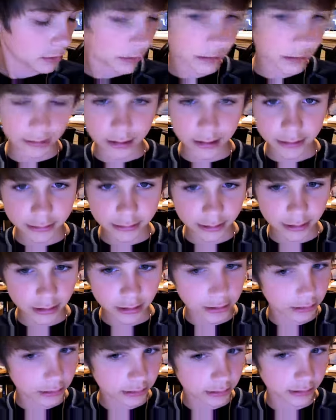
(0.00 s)
and that's it.
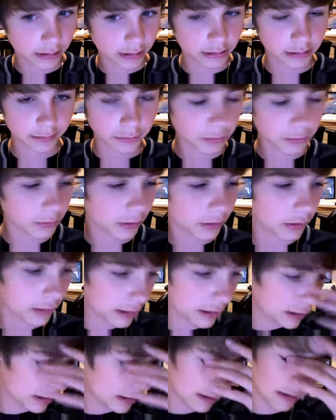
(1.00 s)
It's a simple wallet.
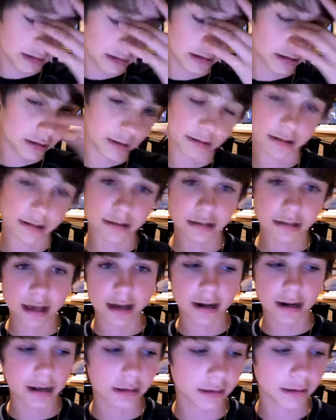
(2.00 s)
Uh, as I said,
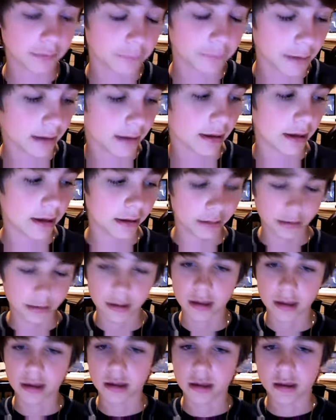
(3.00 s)
I love making
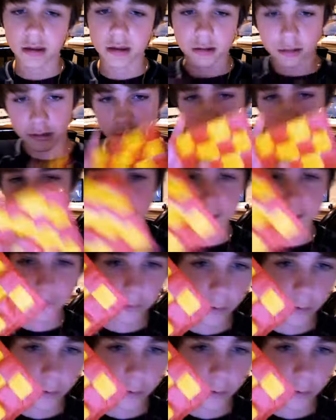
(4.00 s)
these type of